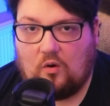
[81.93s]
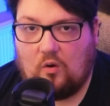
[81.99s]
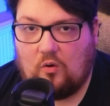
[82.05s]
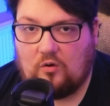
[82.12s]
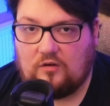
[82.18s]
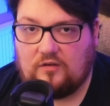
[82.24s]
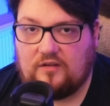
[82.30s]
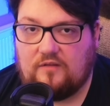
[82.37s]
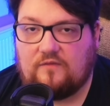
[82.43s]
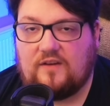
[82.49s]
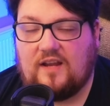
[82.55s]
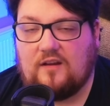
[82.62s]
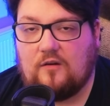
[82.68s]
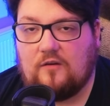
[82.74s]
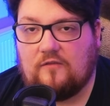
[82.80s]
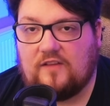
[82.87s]
or you've
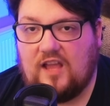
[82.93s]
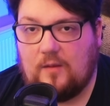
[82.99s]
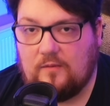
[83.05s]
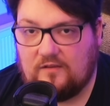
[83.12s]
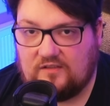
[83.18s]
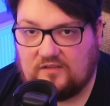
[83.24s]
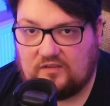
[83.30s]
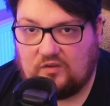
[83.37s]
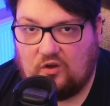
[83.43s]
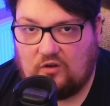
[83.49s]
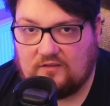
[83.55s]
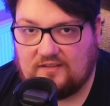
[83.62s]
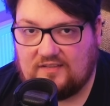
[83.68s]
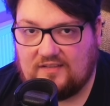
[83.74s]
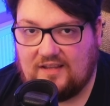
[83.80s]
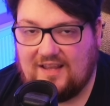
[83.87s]
ran out of image
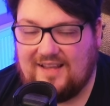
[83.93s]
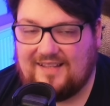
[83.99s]
slots.